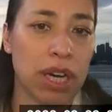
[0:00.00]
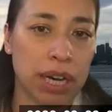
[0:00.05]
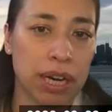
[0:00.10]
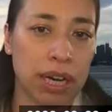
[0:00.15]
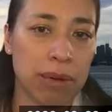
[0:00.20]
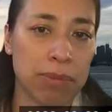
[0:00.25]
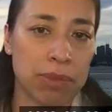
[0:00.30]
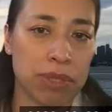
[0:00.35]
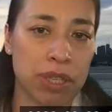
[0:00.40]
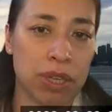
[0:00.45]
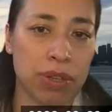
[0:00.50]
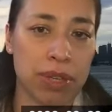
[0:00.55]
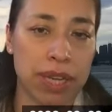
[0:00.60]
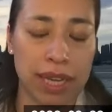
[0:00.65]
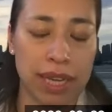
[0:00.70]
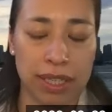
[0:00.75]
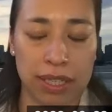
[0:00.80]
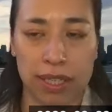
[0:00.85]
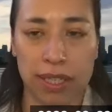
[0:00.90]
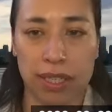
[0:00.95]
Um, so
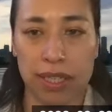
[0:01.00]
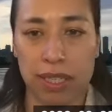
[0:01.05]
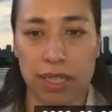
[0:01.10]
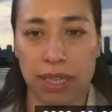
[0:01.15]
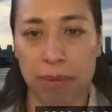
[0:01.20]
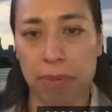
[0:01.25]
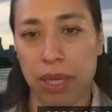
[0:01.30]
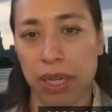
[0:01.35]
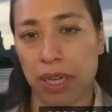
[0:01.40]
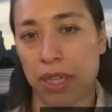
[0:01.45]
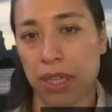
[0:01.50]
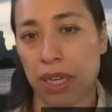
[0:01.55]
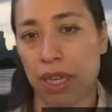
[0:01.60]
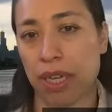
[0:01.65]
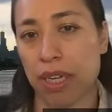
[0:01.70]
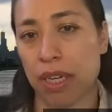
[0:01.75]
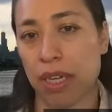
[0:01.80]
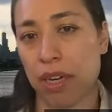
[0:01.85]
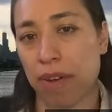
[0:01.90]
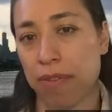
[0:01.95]
that's something
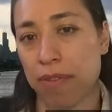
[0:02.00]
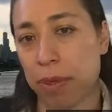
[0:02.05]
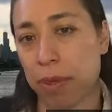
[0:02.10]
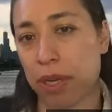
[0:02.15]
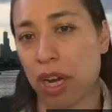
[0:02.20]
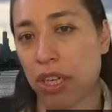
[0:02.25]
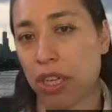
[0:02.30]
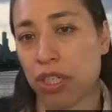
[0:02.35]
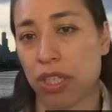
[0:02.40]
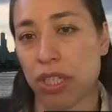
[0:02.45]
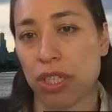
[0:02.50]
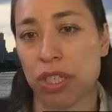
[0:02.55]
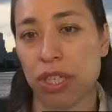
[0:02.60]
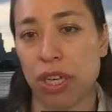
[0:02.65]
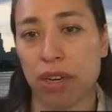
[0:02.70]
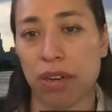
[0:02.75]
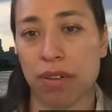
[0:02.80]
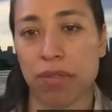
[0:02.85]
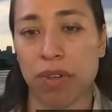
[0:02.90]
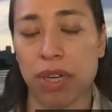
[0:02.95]
that you have to be conscious
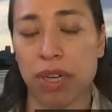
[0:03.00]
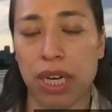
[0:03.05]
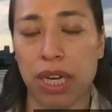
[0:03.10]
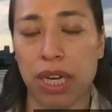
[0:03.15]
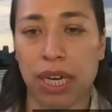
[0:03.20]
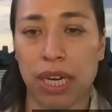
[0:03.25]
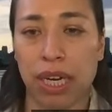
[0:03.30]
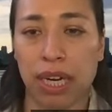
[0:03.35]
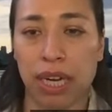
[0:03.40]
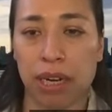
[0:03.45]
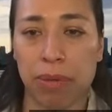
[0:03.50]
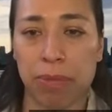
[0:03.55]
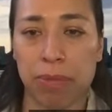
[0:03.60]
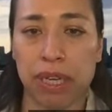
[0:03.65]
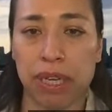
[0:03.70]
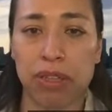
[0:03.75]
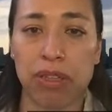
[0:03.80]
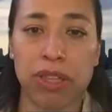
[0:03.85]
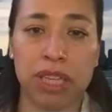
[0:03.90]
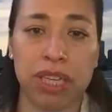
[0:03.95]
of. Um,
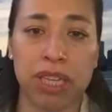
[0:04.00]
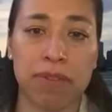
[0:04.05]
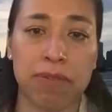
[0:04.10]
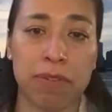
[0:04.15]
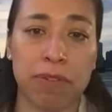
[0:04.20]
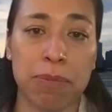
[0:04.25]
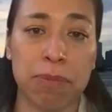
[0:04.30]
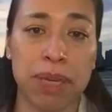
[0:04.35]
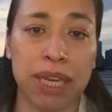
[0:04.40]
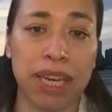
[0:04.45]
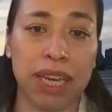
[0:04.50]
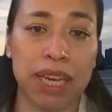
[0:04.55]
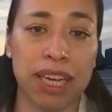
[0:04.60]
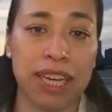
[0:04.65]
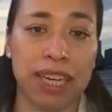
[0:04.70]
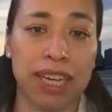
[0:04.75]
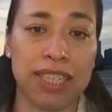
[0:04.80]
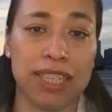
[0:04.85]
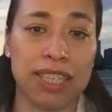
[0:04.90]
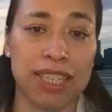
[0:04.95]
the other thing for me
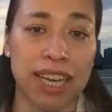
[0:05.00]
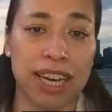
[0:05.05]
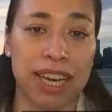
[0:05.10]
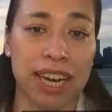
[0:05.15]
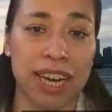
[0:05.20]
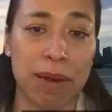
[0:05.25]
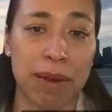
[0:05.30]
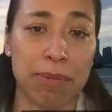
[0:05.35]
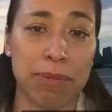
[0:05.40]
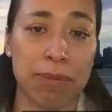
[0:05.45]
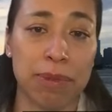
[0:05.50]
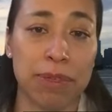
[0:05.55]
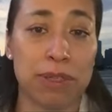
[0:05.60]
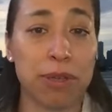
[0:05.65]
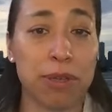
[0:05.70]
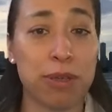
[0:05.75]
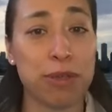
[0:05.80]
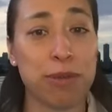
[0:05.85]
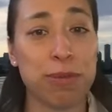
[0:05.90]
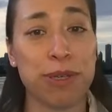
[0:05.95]
is that I'm a
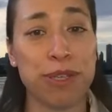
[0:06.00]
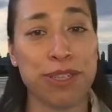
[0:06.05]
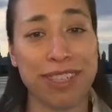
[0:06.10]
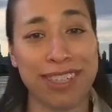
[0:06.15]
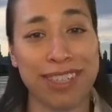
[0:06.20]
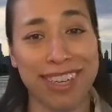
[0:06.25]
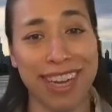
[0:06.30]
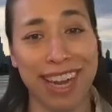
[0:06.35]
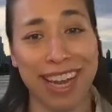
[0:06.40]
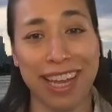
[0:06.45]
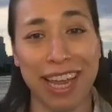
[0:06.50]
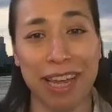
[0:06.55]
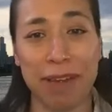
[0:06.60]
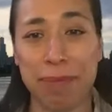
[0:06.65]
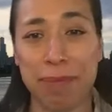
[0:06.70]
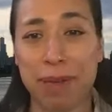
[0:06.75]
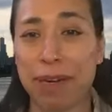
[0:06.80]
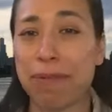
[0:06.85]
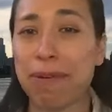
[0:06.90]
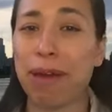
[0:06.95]
social person. I
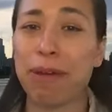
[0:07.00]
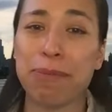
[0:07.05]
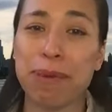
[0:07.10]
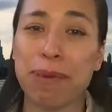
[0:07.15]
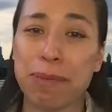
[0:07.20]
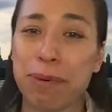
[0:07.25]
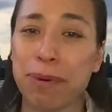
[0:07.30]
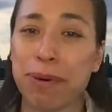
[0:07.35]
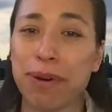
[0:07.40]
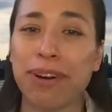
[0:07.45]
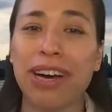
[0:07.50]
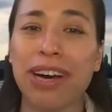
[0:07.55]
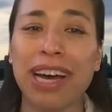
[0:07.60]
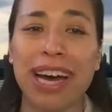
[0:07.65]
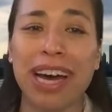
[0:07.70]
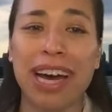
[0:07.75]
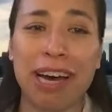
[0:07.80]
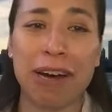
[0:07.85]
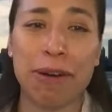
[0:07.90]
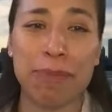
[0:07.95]
like being around people.
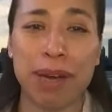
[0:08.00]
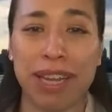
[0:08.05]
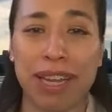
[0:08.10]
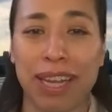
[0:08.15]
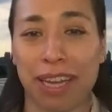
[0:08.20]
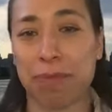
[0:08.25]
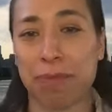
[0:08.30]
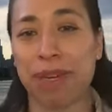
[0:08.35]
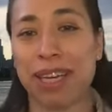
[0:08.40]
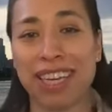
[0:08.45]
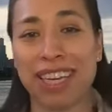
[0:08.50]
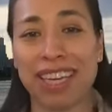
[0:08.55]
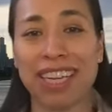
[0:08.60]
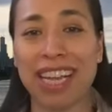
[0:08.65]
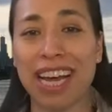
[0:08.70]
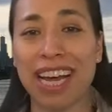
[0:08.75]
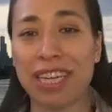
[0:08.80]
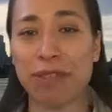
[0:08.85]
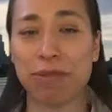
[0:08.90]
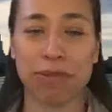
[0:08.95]
Um, I like being in the
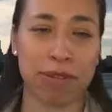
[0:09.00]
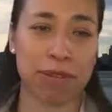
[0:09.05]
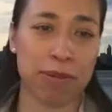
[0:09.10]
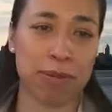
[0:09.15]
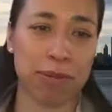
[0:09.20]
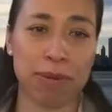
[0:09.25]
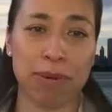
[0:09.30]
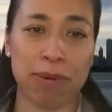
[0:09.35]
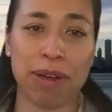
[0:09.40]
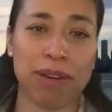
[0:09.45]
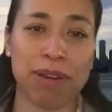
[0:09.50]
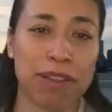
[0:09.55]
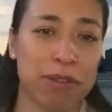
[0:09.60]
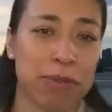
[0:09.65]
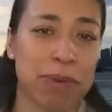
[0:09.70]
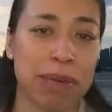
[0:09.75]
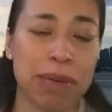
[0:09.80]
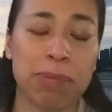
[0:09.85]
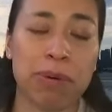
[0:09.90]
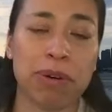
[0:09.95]
classroom around other
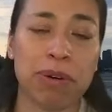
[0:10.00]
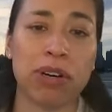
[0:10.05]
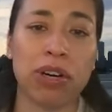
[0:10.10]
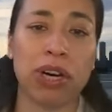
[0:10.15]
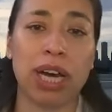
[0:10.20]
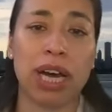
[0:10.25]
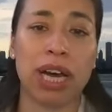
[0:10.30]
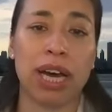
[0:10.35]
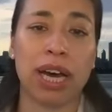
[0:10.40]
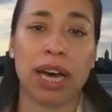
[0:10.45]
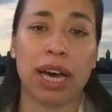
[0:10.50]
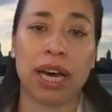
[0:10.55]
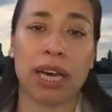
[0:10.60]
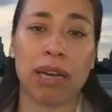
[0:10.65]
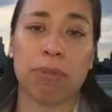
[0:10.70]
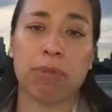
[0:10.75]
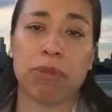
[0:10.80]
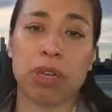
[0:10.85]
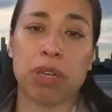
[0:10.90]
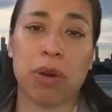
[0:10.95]
people.
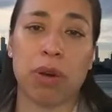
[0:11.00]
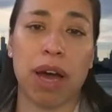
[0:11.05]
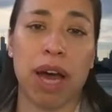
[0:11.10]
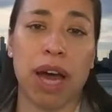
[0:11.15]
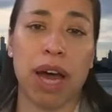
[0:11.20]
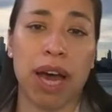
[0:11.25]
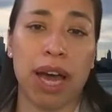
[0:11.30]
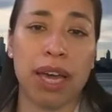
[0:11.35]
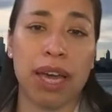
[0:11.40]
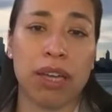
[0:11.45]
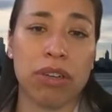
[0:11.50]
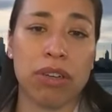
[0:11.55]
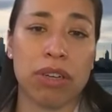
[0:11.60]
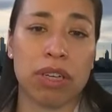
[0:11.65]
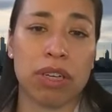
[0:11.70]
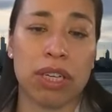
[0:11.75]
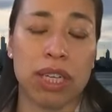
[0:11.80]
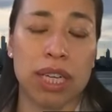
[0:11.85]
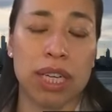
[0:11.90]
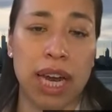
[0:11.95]
Um, so I
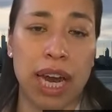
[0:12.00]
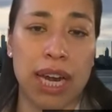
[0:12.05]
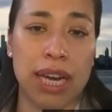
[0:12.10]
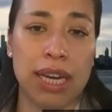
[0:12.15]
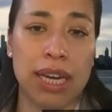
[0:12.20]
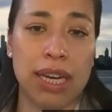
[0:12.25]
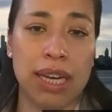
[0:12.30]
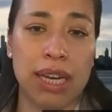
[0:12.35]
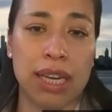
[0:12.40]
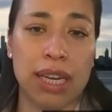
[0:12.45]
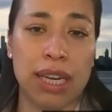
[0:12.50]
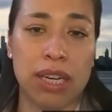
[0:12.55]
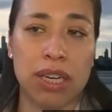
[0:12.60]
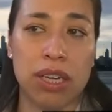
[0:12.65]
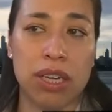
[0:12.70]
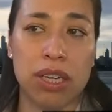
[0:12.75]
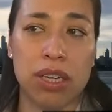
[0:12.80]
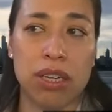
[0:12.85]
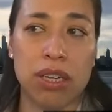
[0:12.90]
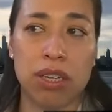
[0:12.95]
learned that I
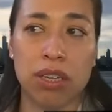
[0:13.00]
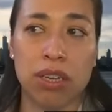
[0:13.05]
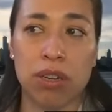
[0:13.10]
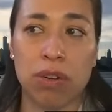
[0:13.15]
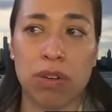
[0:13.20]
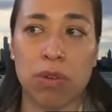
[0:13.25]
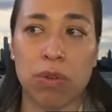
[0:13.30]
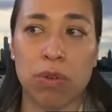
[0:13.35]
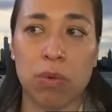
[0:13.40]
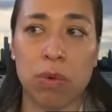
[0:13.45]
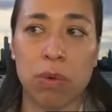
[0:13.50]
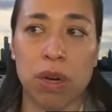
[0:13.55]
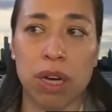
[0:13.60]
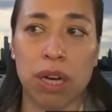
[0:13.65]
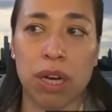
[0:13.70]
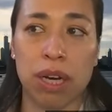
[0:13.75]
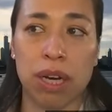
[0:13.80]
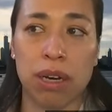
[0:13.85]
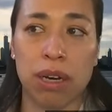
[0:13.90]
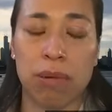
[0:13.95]
needed to
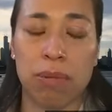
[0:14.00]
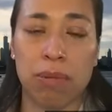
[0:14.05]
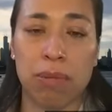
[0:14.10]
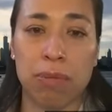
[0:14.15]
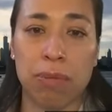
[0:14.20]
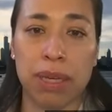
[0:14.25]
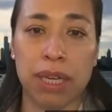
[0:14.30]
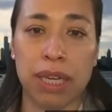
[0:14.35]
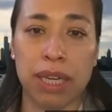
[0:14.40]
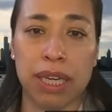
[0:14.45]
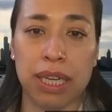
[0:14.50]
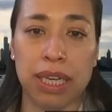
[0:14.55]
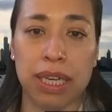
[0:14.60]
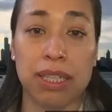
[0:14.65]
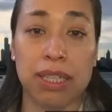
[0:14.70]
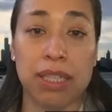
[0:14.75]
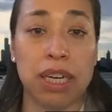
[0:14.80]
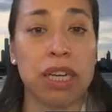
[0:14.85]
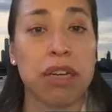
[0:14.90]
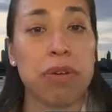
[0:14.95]
um, be in a
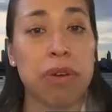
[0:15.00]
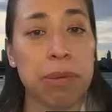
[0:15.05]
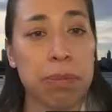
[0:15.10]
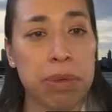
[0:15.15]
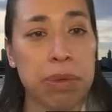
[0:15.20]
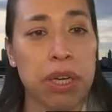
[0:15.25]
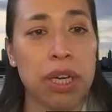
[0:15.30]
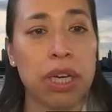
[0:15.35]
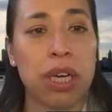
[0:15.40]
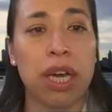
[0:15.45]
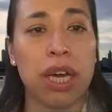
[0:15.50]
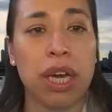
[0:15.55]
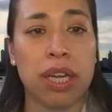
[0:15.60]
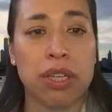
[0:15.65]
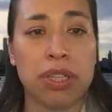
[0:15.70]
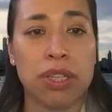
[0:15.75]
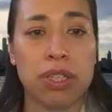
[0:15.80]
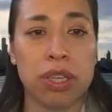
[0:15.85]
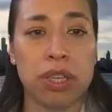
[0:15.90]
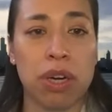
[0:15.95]
study group.
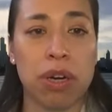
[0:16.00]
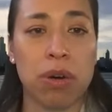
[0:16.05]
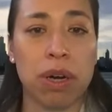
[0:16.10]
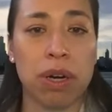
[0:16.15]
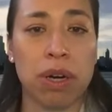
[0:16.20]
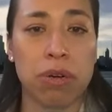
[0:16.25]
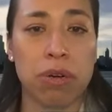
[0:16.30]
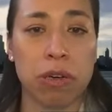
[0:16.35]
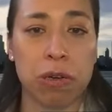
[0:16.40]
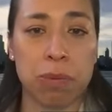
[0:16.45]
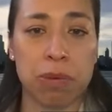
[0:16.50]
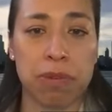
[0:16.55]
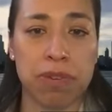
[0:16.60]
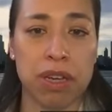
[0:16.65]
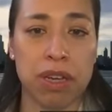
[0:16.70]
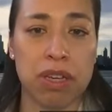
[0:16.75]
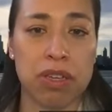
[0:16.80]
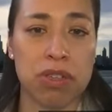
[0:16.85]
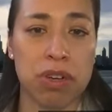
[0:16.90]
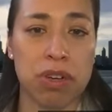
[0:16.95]
And so a group of
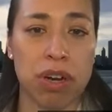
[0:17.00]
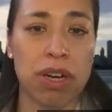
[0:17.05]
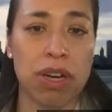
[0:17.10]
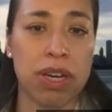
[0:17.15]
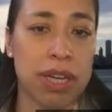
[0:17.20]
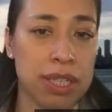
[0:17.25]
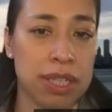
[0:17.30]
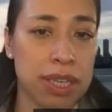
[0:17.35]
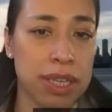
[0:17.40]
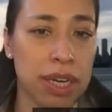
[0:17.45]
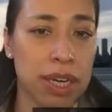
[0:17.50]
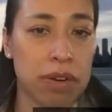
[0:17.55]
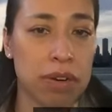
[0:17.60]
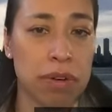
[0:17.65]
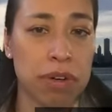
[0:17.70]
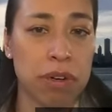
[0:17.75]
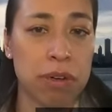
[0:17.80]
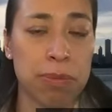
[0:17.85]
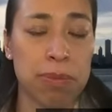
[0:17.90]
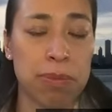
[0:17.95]
us started a study
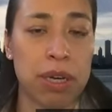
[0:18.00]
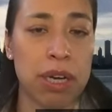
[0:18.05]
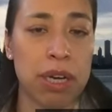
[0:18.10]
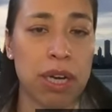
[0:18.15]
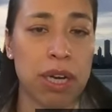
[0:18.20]
group.